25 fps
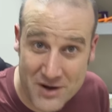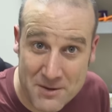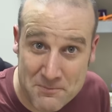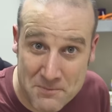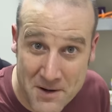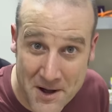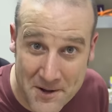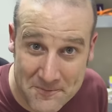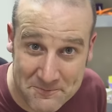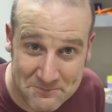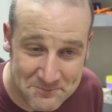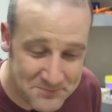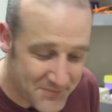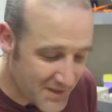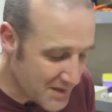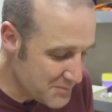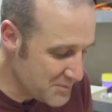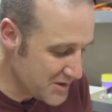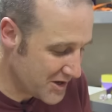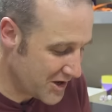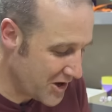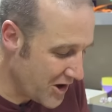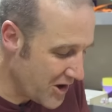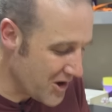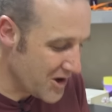number
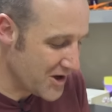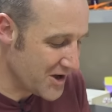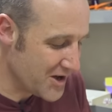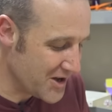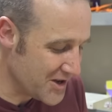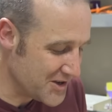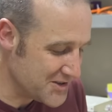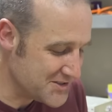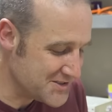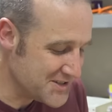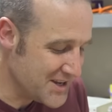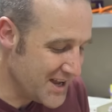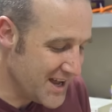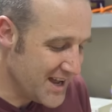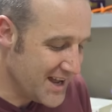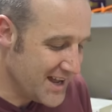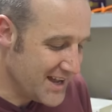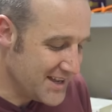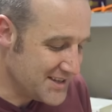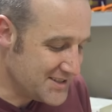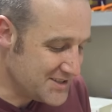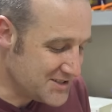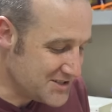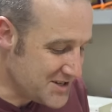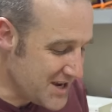because
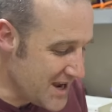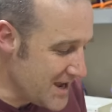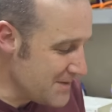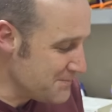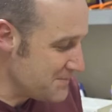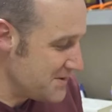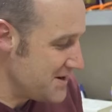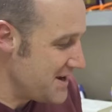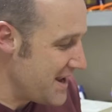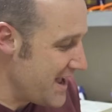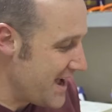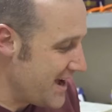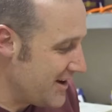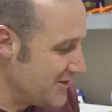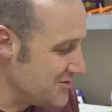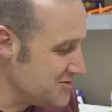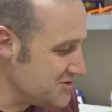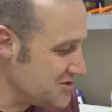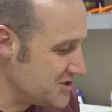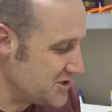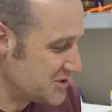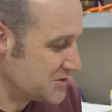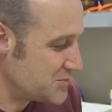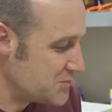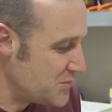Champanoun
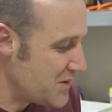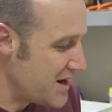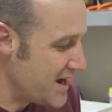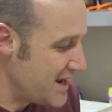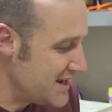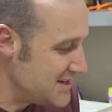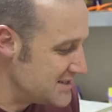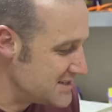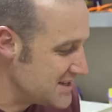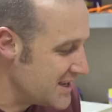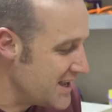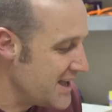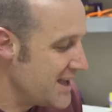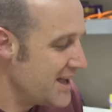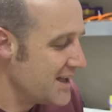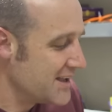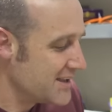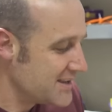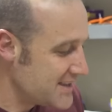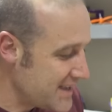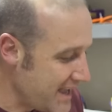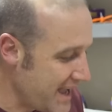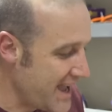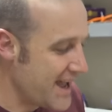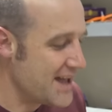just went,
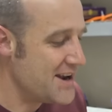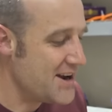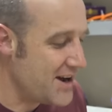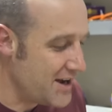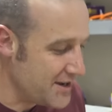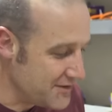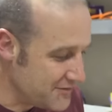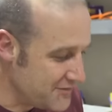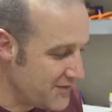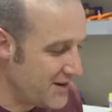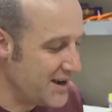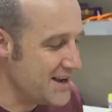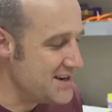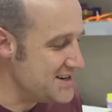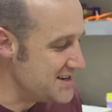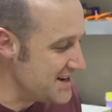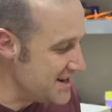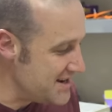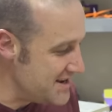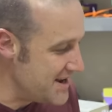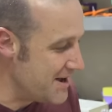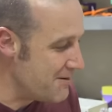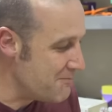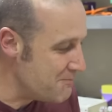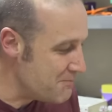can I find a
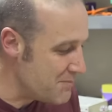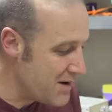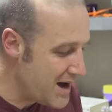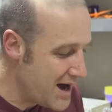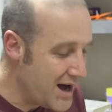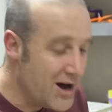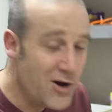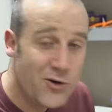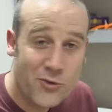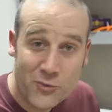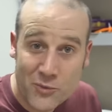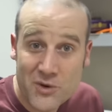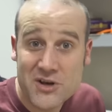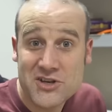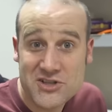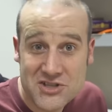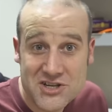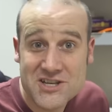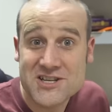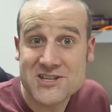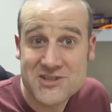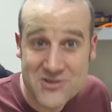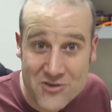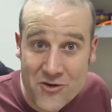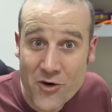number which
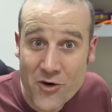is